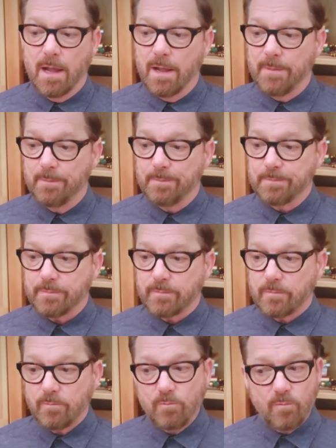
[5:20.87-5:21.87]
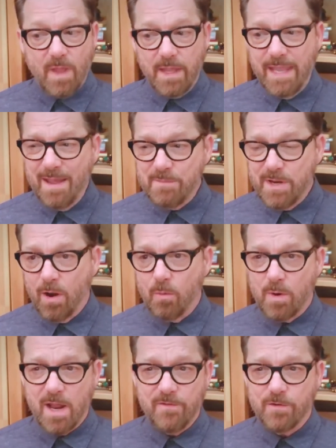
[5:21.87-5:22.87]

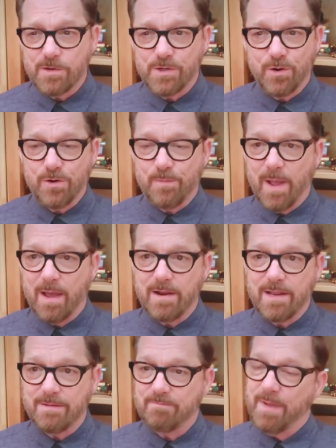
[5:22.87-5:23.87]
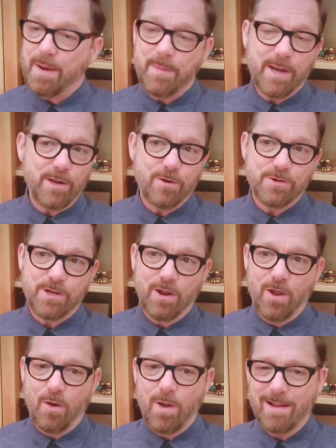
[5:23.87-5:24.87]
EMDR, when I first heard about it many years
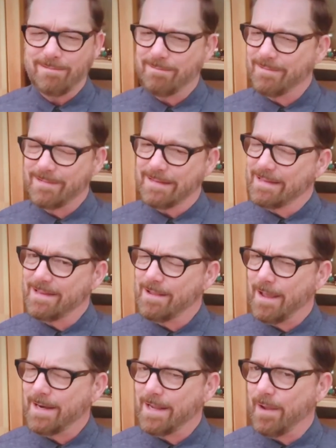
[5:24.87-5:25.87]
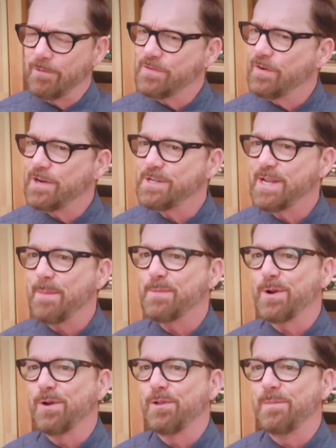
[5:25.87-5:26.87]
ago, I was very
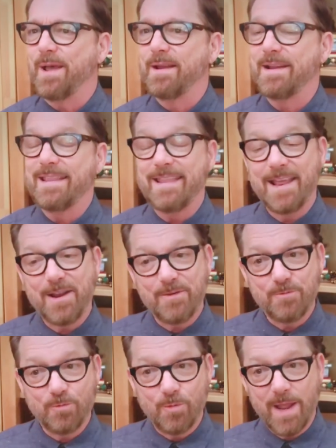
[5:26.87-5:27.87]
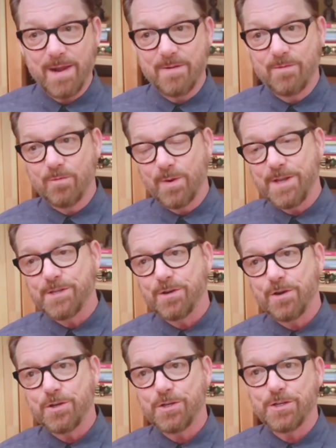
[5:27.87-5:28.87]
skeptical about it, and then I read
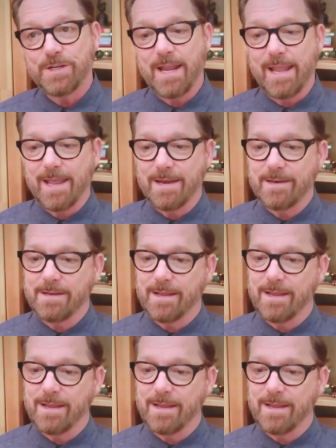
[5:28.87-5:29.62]
research, and